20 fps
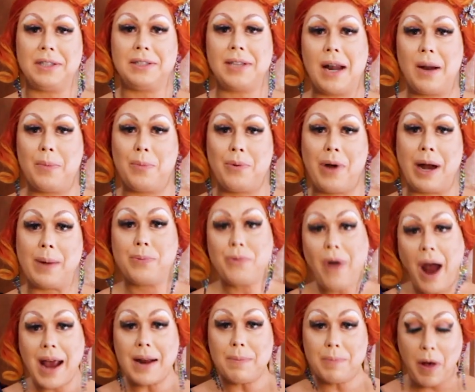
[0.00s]
celebrate
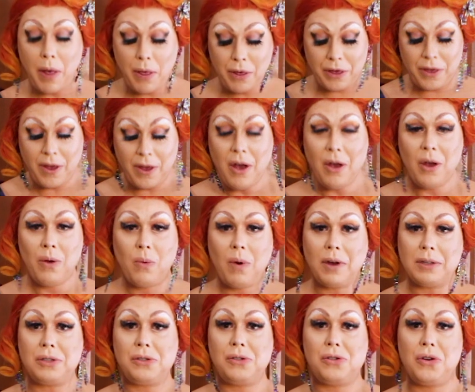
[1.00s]
Pride Month
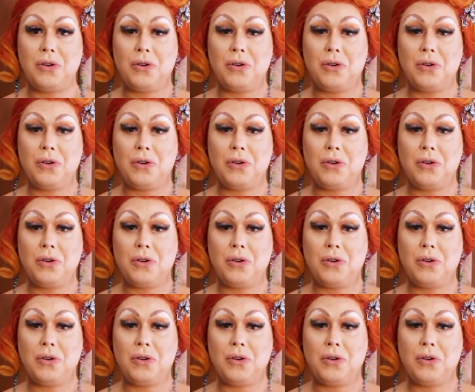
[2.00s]
was